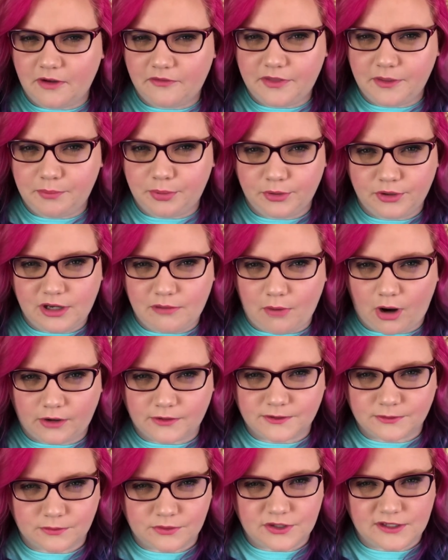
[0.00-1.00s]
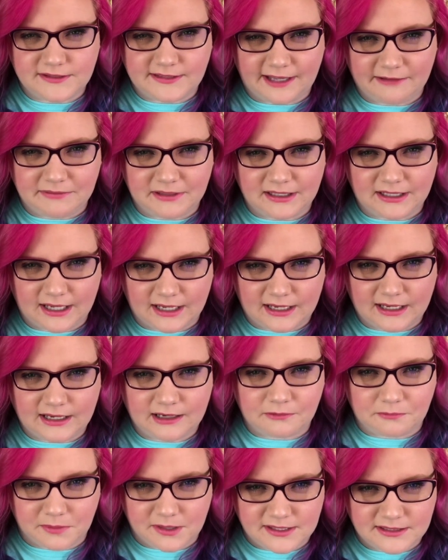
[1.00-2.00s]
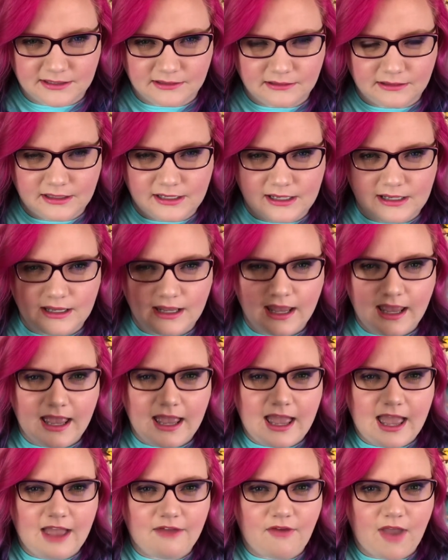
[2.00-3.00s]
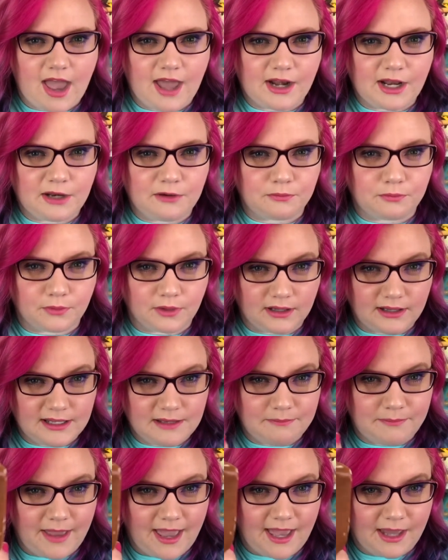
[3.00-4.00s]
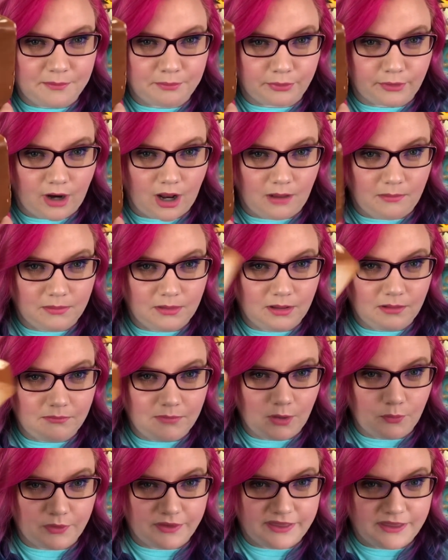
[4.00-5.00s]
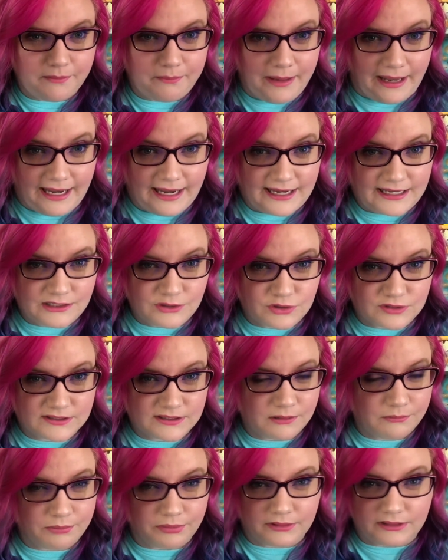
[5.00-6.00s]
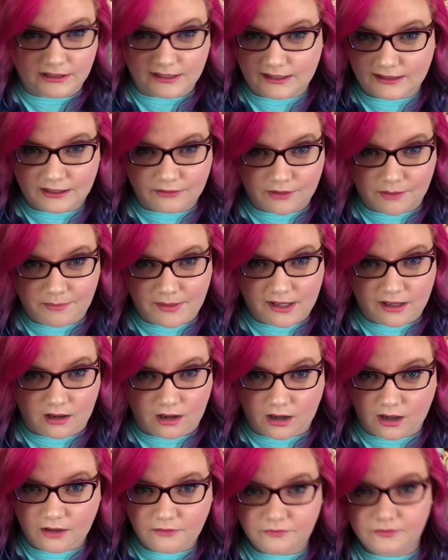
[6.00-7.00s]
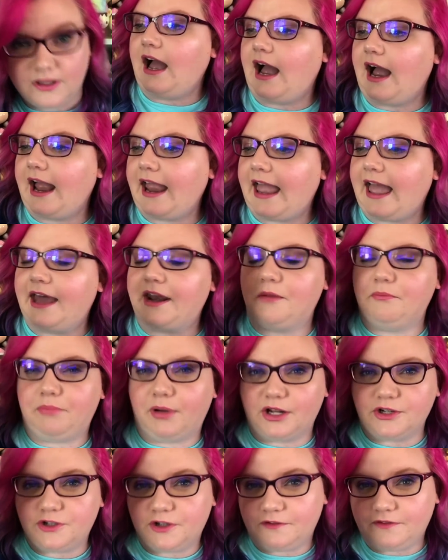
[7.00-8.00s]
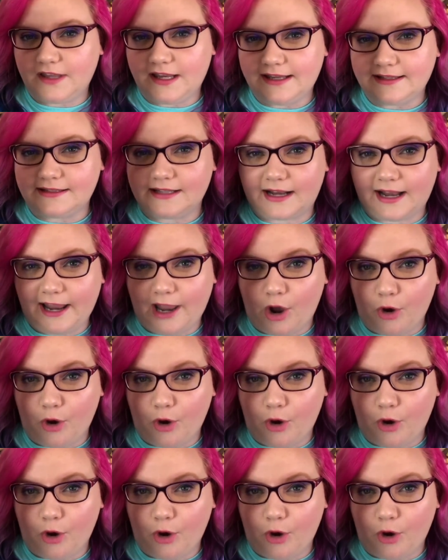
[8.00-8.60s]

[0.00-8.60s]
of the Punimara Squishies I've been getting recently have had a really bad problem with the paint just completely ripping off. I had a bunch of these that I